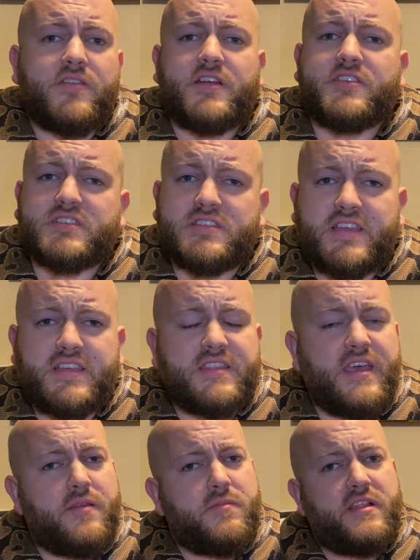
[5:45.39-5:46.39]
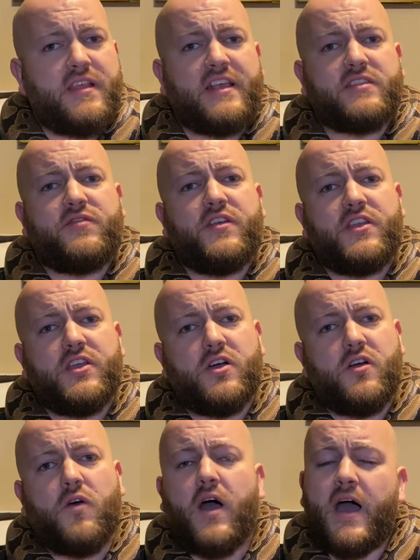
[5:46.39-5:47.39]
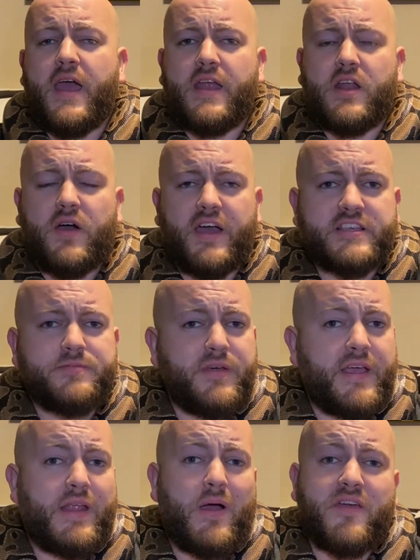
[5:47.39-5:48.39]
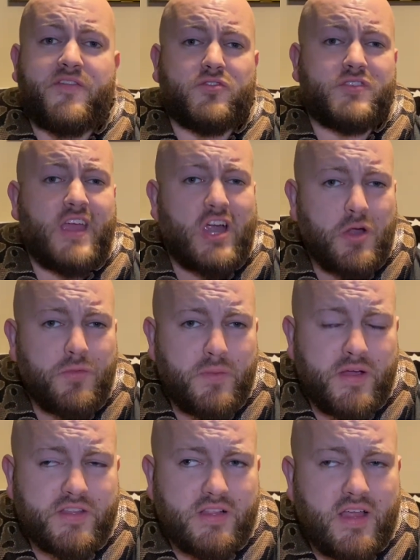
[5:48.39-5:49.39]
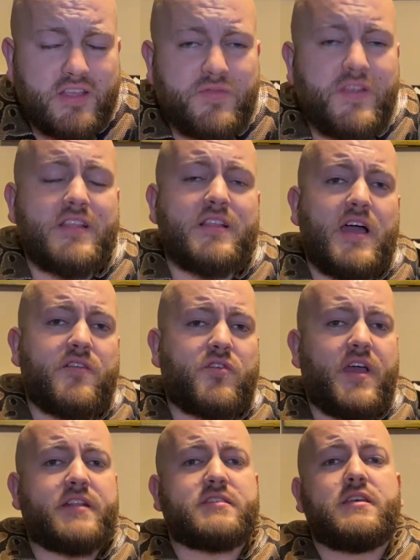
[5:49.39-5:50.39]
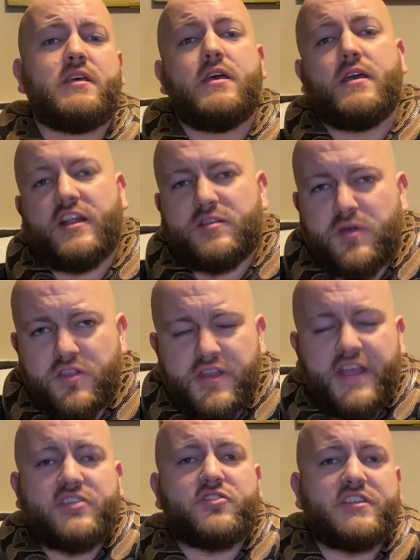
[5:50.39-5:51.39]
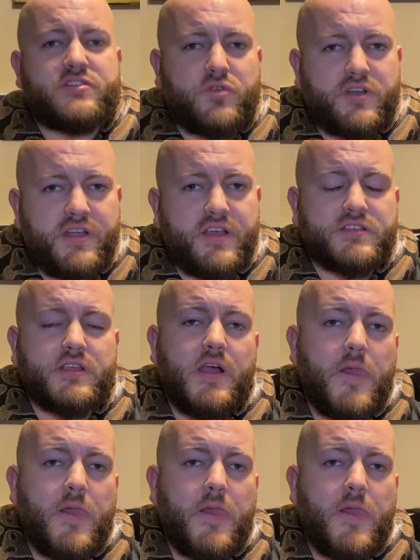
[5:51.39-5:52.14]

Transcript: I understand that. In my last video, I explained how I feel terrible about feeding live rats. It's Mother Nature. It is what it is.